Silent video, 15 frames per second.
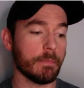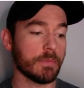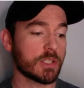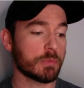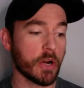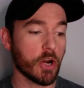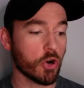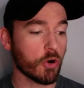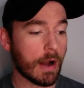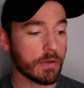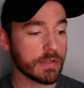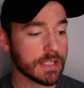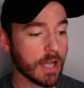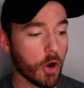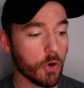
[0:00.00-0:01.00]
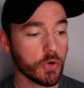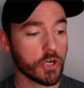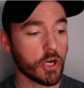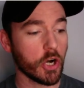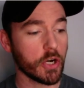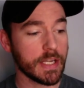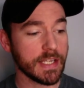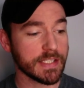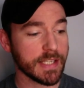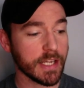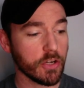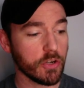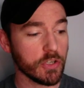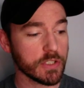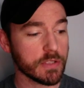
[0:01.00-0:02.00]
Springer grounds out. Kirky
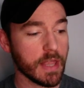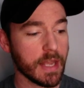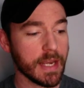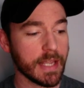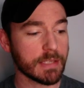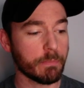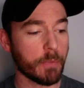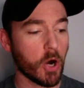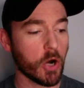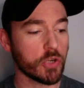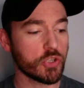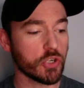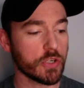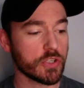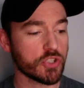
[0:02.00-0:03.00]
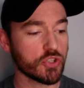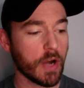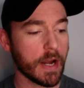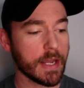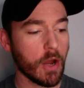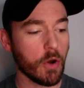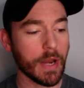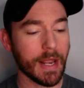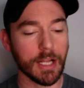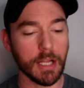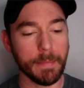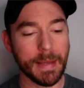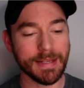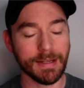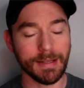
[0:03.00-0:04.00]
singles. Then he gets Barger to strike out and
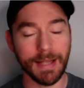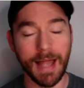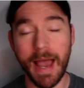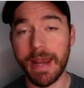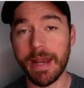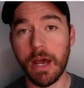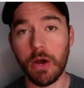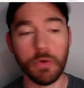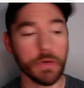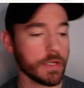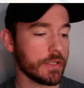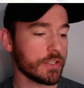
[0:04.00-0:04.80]
Clement to line out.